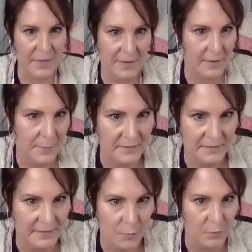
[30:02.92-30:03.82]
therapist.
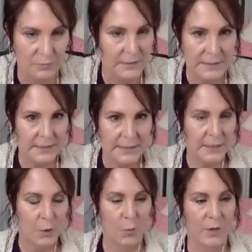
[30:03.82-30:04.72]
I won't
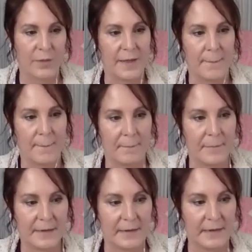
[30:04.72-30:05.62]
work with them.
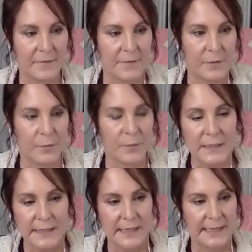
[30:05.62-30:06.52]
But if they're
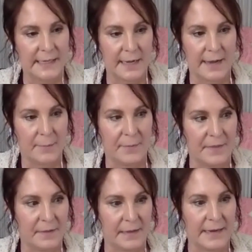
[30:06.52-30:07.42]
really kind of caught up in
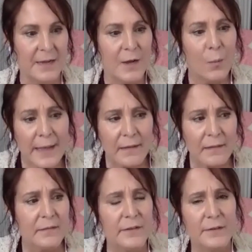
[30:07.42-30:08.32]
the like,
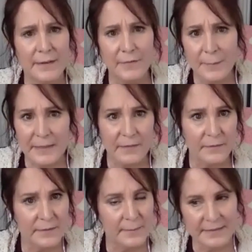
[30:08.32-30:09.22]
well, you know, everybody's
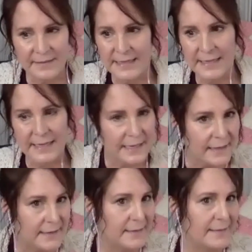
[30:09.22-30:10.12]
doing the best they
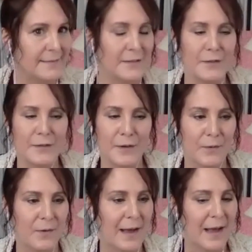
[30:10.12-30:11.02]
can, and, you know,